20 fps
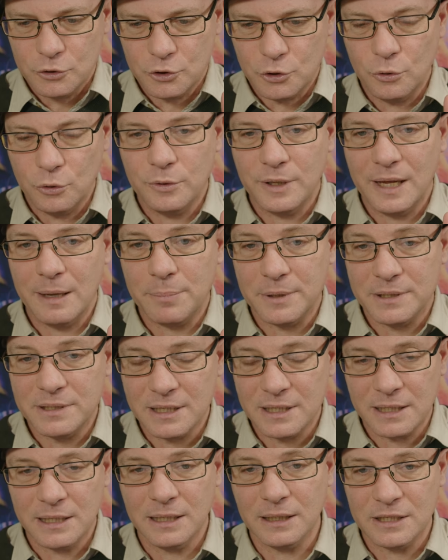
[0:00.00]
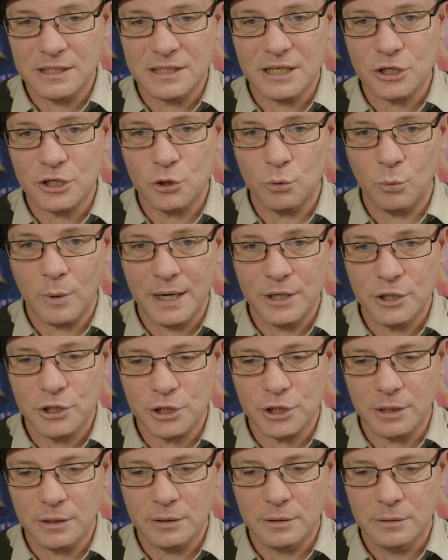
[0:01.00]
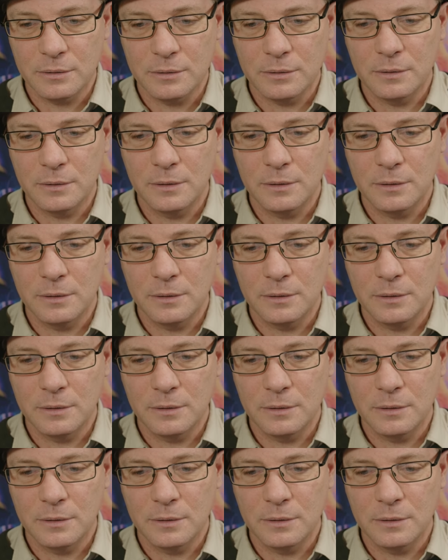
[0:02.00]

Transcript: to that particular situation,